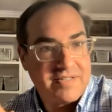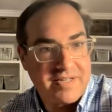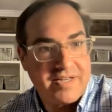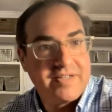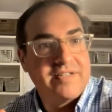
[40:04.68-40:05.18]

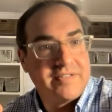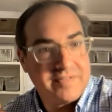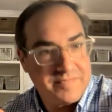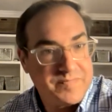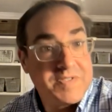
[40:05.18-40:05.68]
Okay,
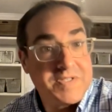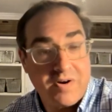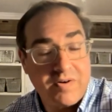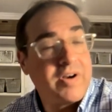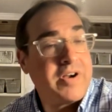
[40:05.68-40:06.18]

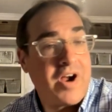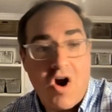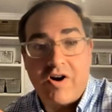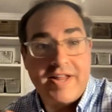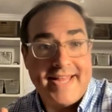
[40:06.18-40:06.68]
so
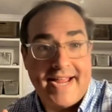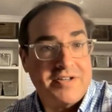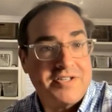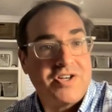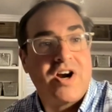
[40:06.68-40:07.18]
already
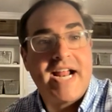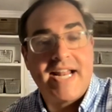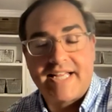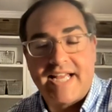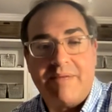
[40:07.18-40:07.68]
there. So you're already
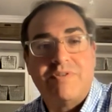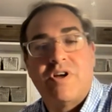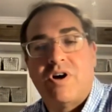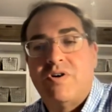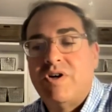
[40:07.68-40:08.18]
ahead of the game.
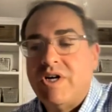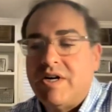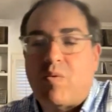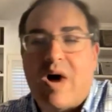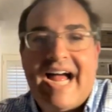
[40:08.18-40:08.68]
So
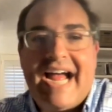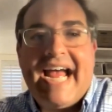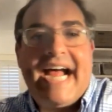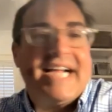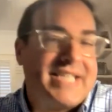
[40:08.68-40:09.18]
why I
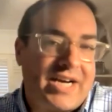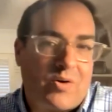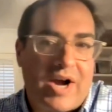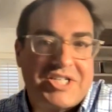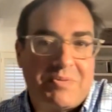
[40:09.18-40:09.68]
ask that
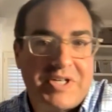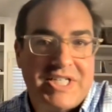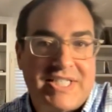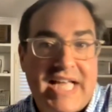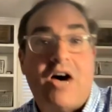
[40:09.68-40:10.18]
question,
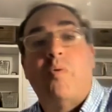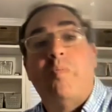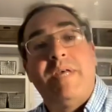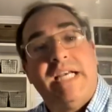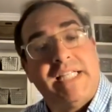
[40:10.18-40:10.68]
which has
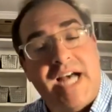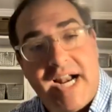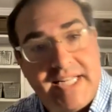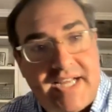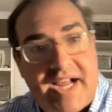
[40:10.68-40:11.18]
helped me a
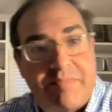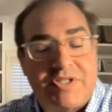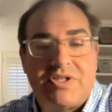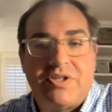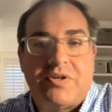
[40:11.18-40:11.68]
lot of
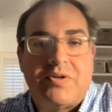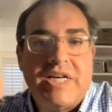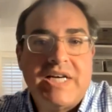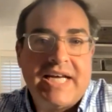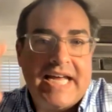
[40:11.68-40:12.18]
times too
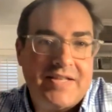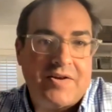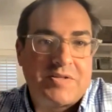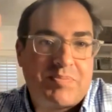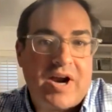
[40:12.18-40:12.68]
in
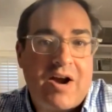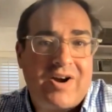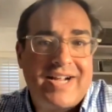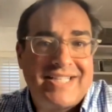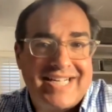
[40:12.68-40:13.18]
those
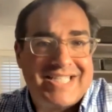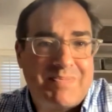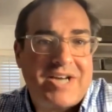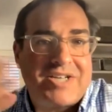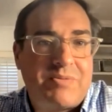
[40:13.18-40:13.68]
priorities, and
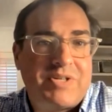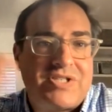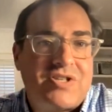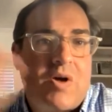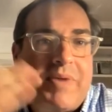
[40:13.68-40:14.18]
especially
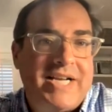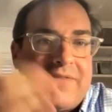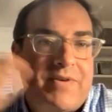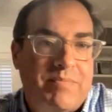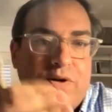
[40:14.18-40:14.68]
with so many
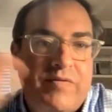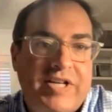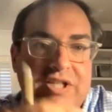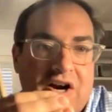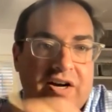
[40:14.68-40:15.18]
different
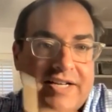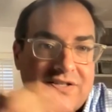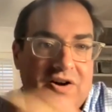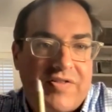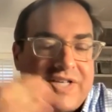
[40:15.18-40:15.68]
moving
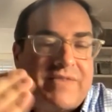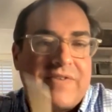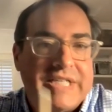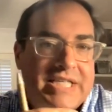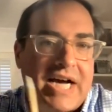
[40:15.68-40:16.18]
targets all the
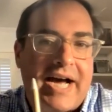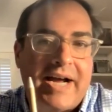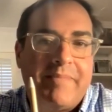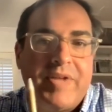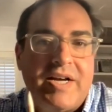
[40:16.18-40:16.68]
different
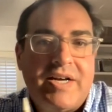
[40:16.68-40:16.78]
time,